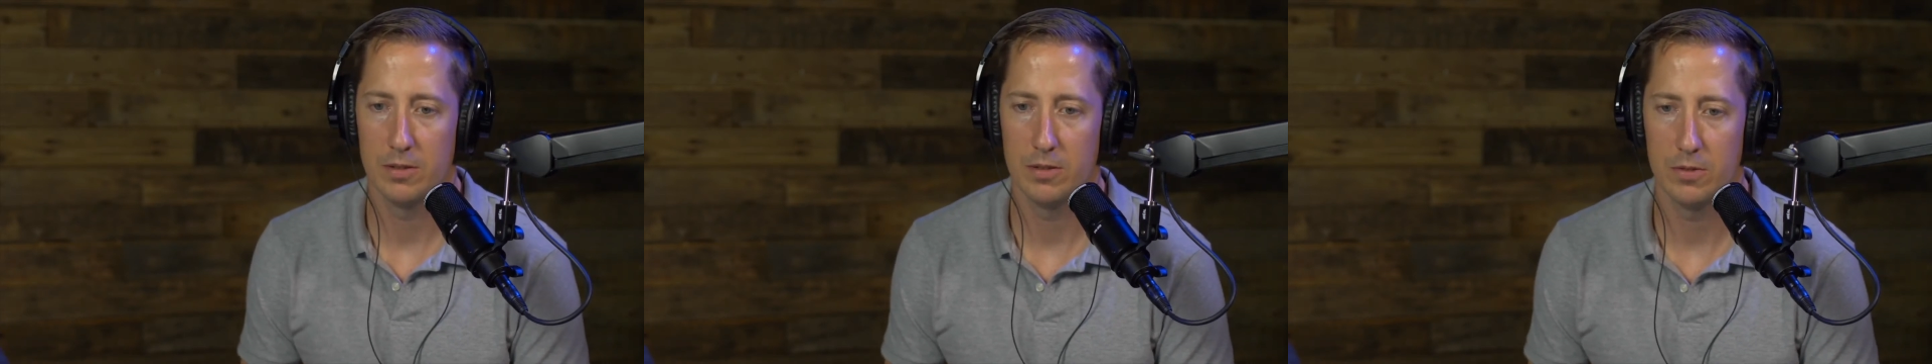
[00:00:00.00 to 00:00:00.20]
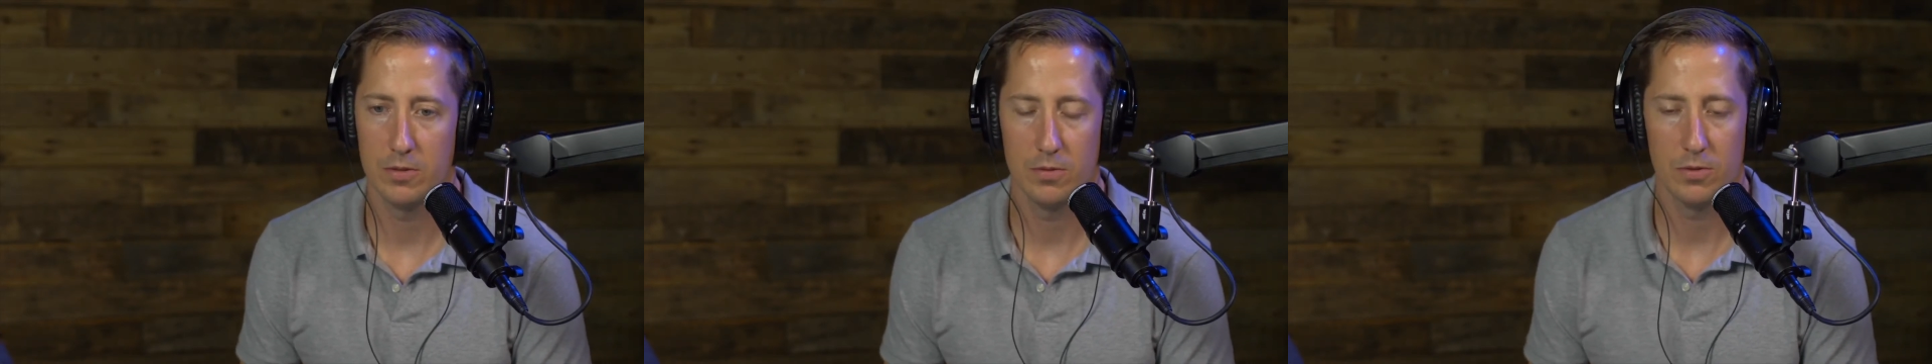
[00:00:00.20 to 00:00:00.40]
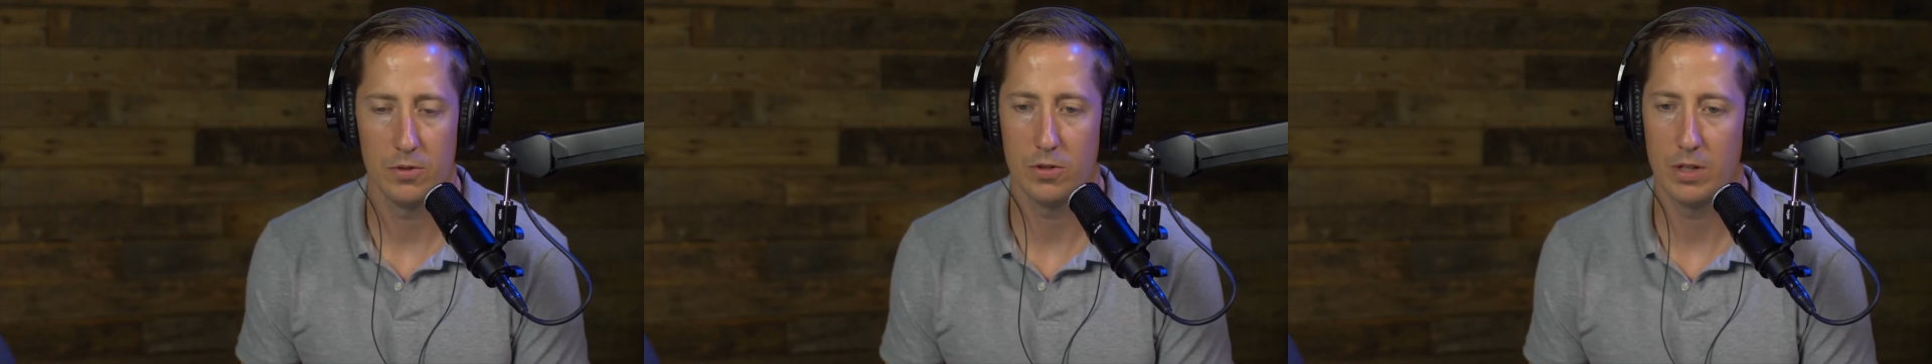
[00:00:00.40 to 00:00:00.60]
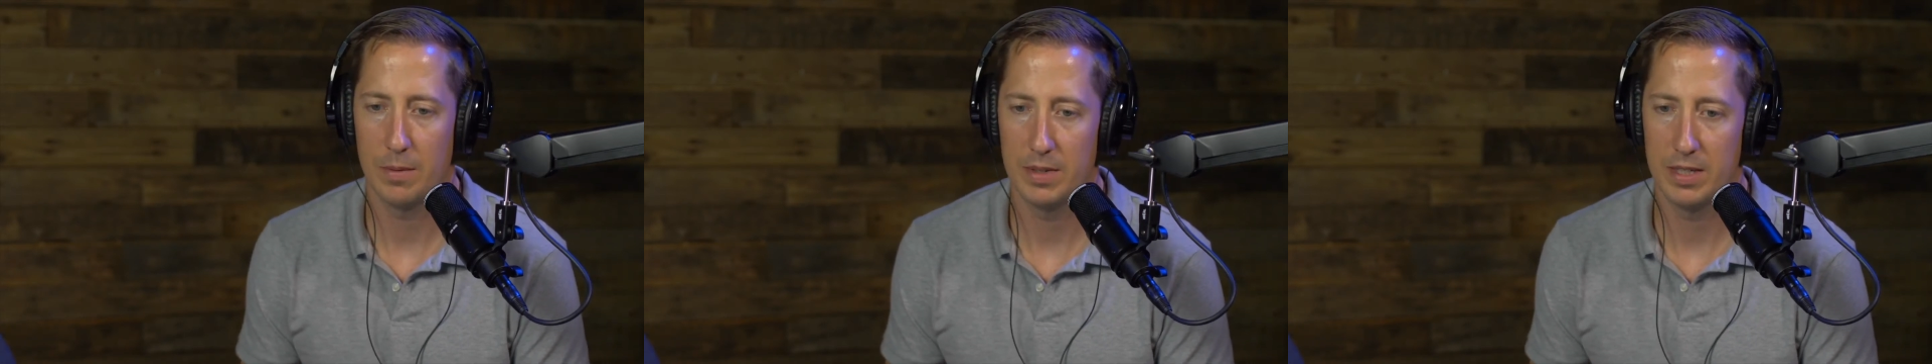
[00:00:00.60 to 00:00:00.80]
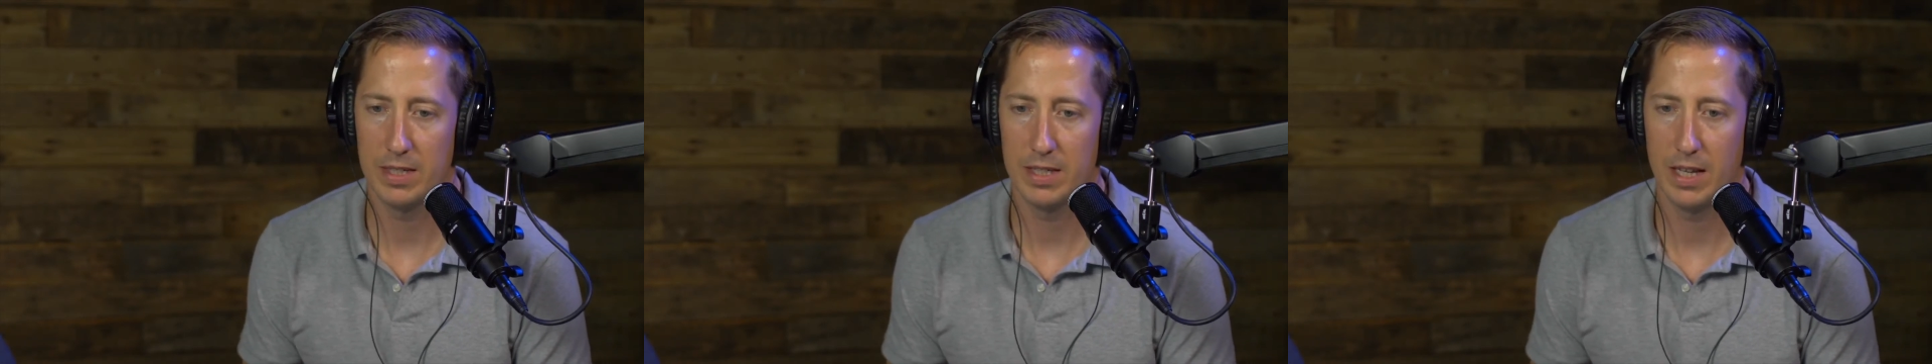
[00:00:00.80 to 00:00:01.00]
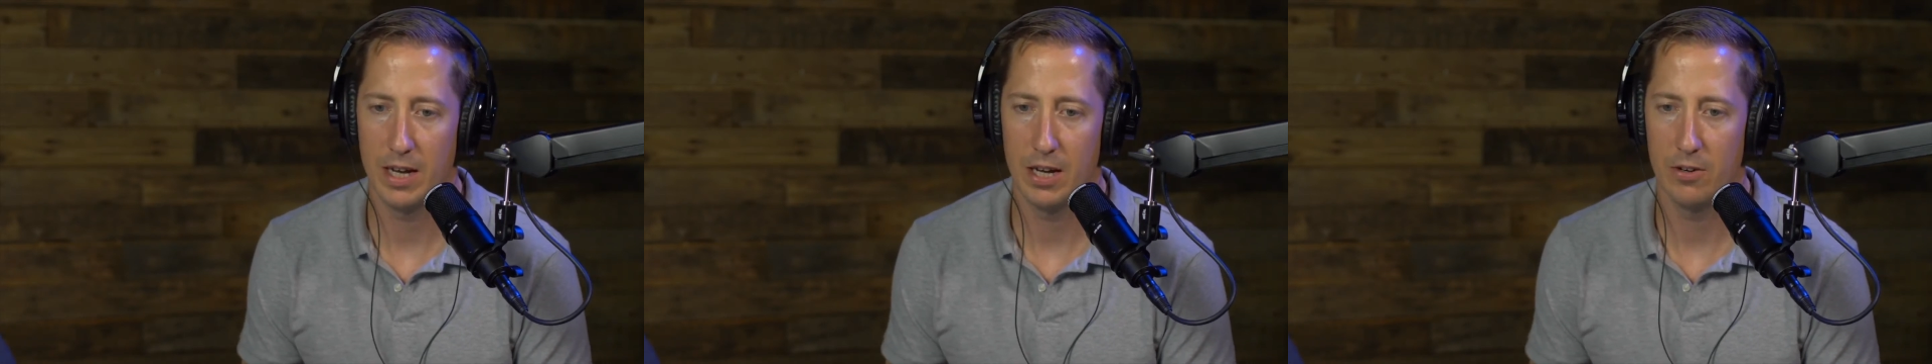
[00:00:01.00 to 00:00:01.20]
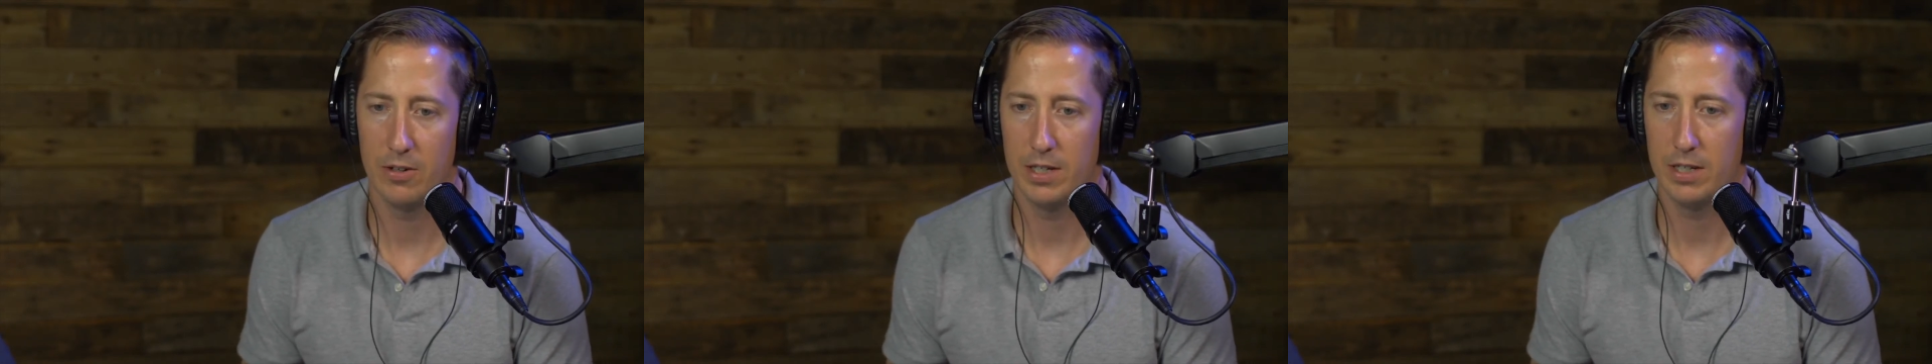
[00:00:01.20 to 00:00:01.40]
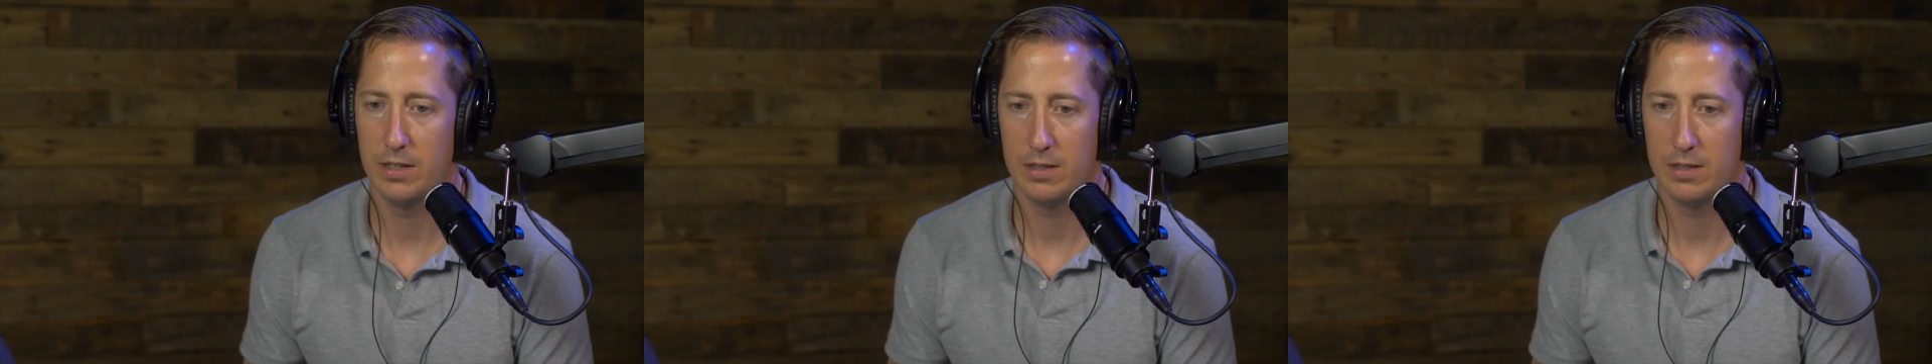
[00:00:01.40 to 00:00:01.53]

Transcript: to, to come into oh, no, the area.